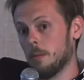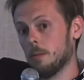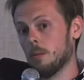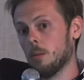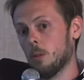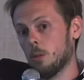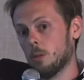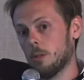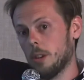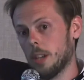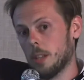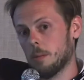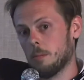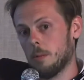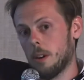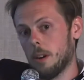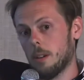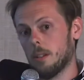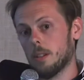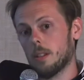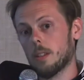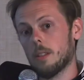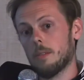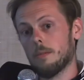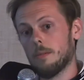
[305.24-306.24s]
and 4 trains per
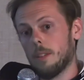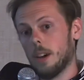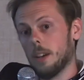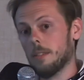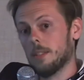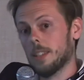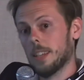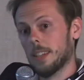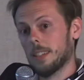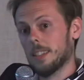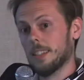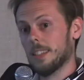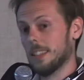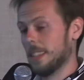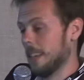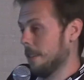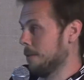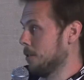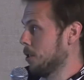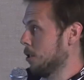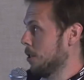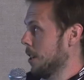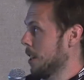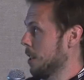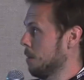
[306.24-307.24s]
hour, to the 5, 6, and
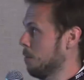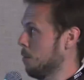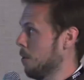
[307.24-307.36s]
7 trains